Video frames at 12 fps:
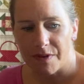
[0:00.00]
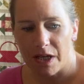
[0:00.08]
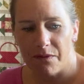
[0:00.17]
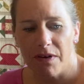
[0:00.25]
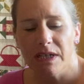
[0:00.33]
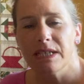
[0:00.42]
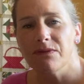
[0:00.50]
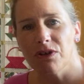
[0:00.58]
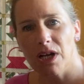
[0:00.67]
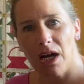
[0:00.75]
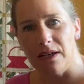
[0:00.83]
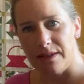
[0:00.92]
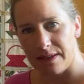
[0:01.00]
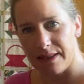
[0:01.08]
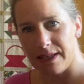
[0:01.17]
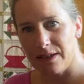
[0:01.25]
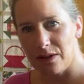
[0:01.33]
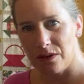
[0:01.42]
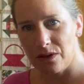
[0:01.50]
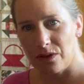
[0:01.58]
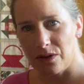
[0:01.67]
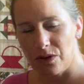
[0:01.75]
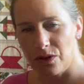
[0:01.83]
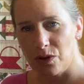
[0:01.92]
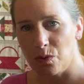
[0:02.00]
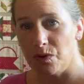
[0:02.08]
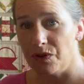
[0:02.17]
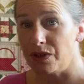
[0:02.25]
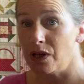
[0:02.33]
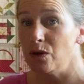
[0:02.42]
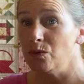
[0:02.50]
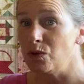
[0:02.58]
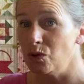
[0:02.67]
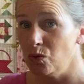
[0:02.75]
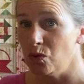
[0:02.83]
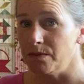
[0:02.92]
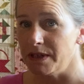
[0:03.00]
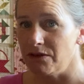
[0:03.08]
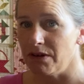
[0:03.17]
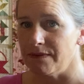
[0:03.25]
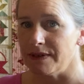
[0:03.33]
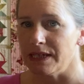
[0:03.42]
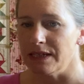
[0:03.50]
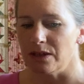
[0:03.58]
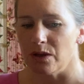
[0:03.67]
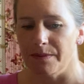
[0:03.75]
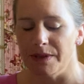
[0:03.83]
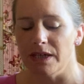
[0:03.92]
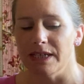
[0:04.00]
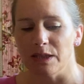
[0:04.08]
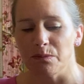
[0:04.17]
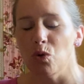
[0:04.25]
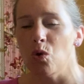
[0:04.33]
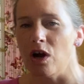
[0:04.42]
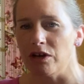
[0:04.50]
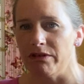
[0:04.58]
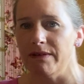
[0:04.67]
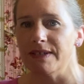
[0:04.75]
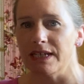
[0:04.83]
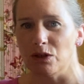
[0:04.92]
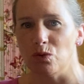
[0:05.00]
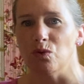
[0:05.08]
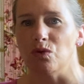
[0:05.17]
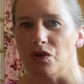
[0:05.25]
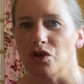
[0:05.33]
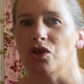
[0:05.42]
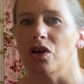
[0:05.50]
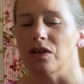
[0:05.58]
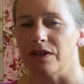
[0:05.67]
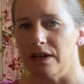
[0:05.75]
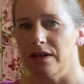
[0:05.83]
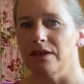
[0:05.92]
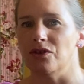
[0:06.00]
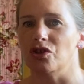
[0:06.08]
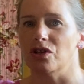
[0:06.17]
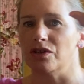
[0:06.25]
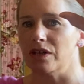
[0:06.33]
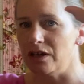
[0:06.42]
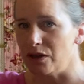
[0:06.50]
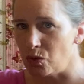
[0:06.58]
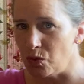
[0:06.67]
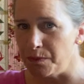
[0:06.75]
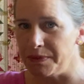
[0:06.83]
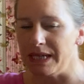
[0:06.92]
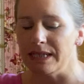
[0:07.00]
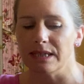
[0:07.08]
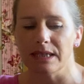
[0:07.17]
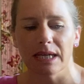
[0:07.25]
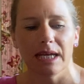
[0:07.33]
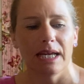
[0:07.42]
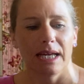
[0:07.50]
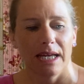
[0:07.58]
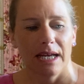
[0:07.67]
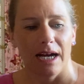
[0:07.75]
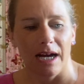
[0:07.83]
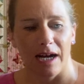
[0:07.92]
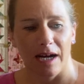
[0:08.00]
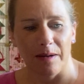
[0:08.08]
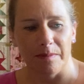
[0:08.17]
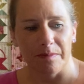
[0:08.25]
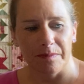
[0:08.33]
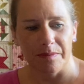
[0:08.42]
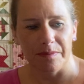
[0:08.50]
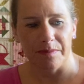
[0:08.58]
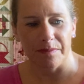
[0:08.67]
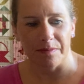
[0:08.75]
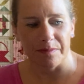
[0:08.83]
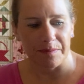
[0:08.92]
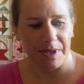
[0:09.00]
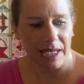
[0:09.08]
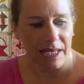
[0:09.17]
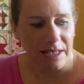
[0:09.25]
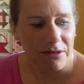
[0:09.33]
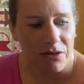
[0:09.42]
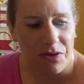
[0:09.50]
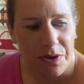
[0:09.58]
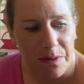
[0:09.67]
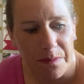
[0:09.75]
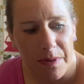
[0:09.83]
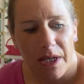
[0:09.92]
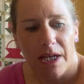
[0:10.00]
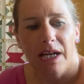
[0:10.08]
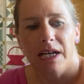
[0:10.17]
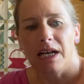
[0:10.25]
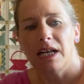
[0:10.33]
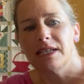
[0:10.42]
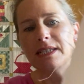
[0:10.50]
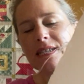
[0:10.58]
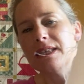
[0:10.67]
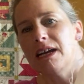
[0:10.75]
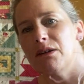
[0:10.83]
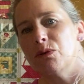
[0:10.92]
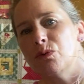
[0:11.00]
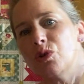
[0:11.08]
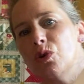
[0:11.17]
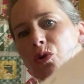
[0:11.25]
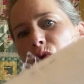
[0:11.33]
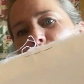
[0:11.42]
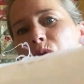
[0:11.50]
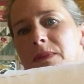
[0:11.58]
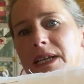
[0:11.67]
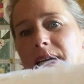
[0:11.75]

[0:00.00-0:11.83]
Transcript: Very different colours in that to ones that I would normally gravitate to. I mean, it's more, I gravitate towards the chart. I like the chart, I like all the bits. But yeah, there are some colours in there I would not normally,